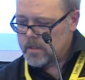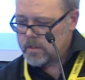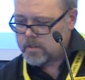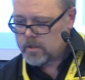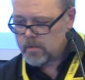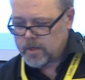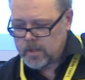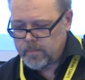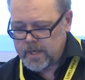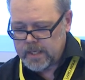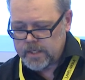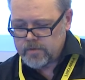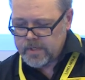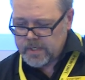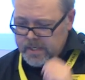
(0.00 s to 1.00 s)
So we're going to be
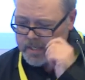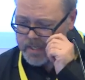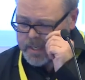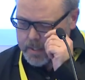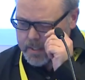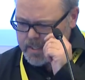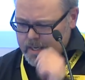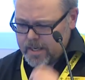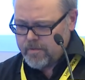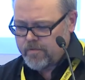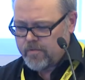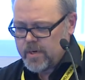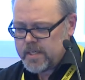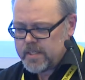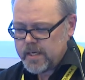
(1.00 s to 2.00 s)
entering as a
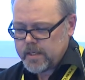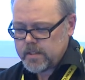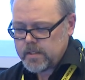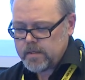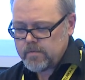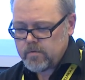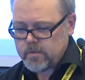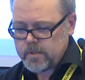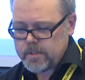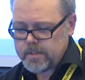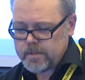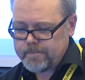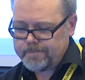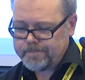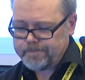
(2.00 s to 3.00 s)
free text invoice,